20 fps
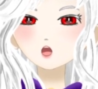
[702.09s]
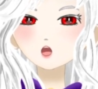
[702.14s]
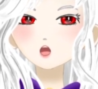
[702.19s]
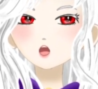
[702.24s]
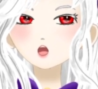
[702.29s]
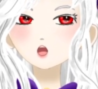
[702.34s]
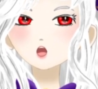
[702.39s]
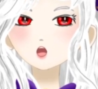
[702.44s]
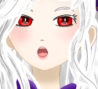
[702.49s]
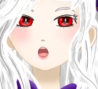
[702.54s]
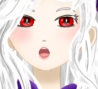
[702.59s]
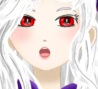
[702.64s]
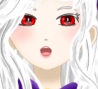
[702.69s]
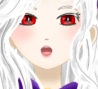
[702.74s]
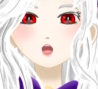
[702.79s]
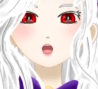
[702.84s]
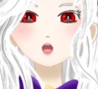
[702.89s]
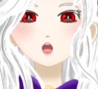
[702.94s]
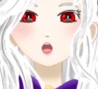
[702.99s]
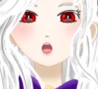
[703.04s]
She's a
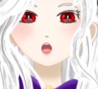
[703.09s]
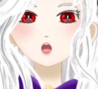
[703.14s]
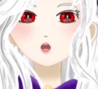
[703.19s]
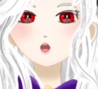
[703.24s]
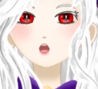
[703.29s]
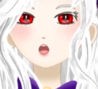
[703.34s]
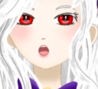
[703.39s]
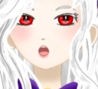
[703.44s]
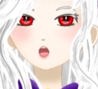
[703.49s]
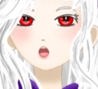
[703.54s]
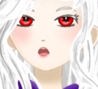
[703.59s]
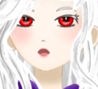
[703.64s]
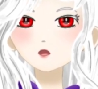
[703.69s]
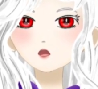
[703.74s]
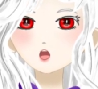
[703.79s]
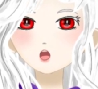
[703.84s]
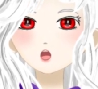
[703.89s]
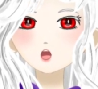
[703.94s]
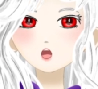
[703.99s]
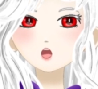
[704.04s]
gal. She's the
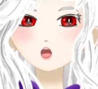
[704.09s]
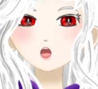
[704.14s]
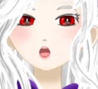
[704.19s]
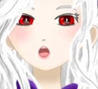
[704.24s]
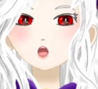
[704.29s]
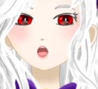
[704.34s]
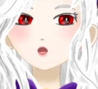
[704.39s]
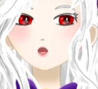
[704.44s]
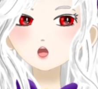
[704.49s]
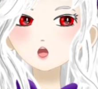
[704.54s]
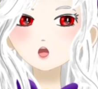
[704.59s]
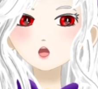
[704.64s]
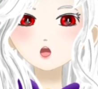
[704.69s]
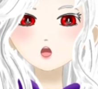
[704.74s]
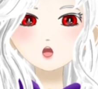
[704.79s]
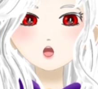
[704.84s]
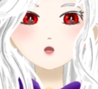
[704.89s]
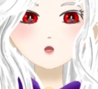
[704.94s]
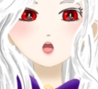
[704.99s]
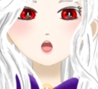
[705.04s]
one gal of the
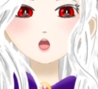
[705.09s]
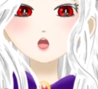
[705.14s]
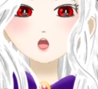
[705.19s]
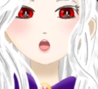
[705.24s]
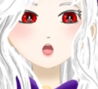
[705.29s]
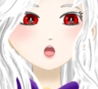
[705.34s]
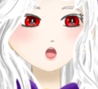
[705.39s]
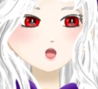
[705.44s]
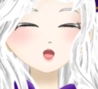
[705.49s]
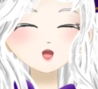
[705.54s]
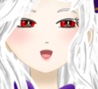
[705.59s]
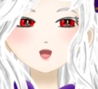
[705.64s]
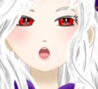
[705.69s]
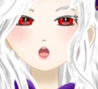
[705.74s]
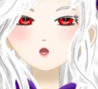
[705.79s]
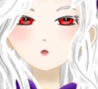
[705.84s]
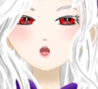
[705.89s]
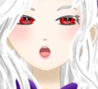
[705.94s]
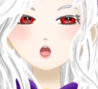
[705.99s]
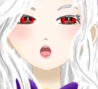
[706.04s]
group I am
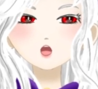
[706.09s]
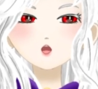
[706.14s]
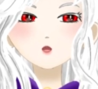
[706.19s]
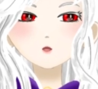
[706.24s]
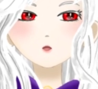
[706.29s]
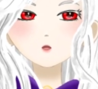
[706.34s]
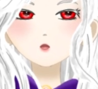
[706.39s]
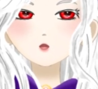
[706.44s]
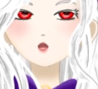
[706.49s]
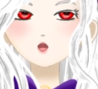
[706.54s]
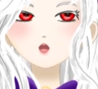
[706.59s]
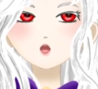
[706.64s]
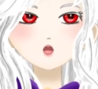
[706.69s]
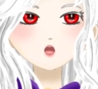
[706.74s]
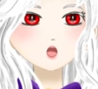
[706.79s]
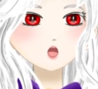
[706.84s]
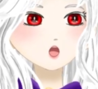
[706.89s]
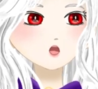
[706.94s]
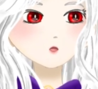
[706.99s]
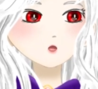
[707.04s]
kind of
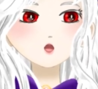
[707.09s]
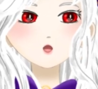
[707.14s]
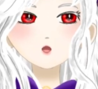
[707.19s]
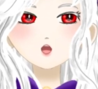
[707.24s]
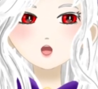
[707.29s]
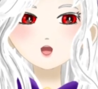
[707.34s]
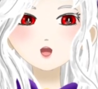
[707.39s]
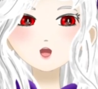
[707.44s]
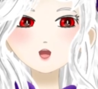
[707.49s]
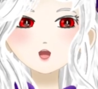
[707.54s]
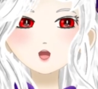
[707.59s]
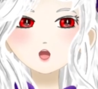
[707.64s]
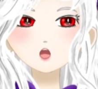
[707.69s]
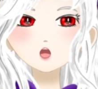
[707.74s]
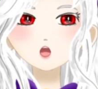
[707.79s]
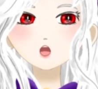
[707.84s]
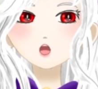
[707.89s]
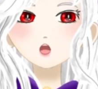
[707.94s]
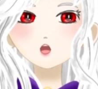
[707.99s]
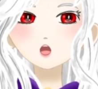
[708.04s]
subdivided
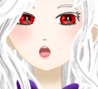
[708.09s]
into.